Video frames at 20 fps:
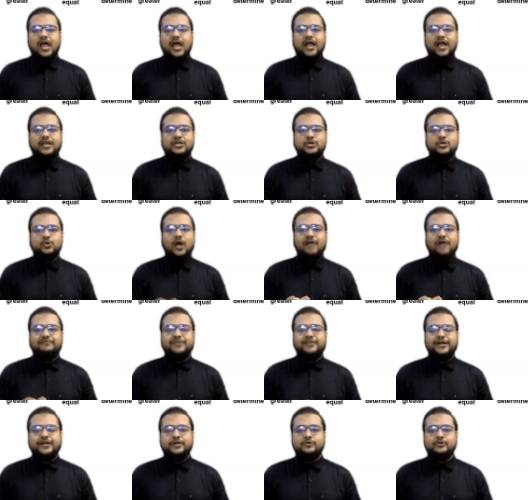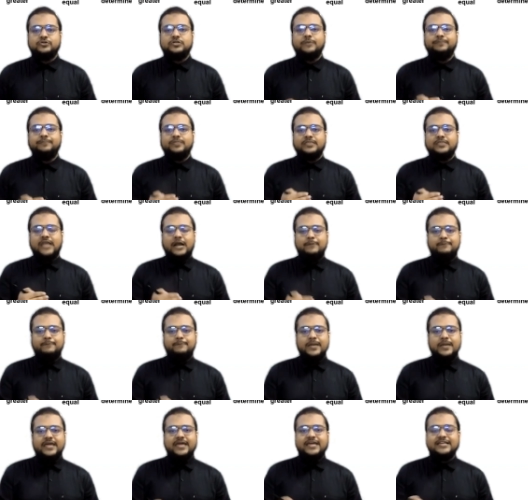and you have deduced that
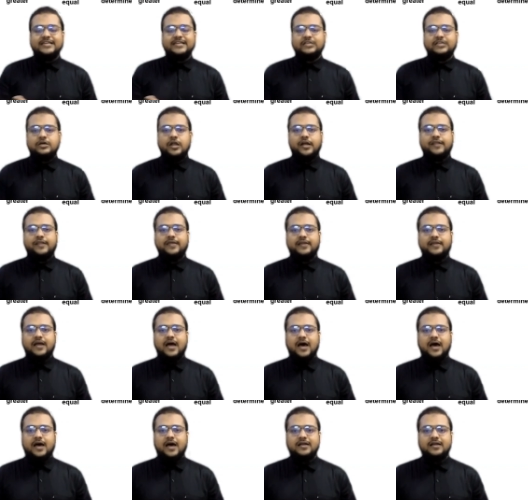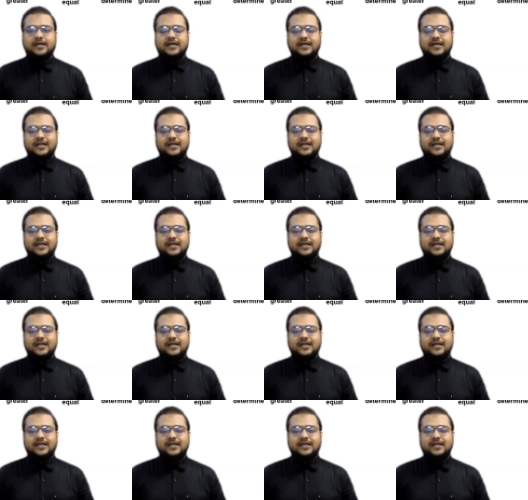p is greater than r.